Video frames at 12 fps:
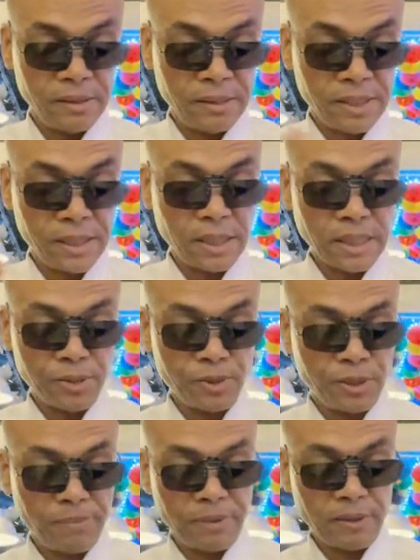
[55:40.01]
the celestial
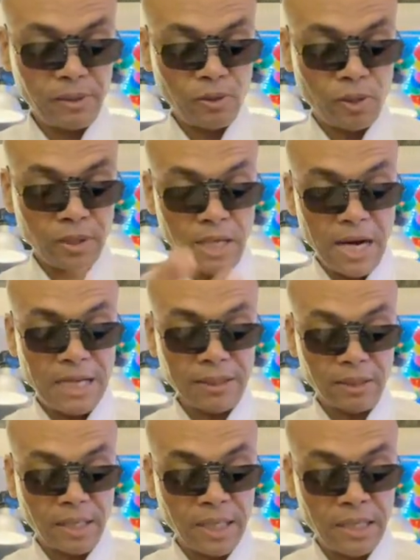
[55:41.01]
ship of the north,
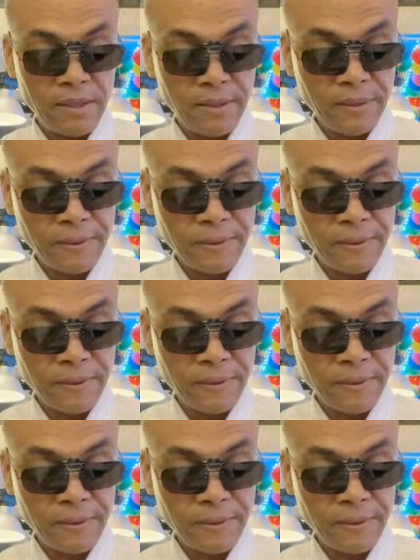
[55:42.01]
Hathor.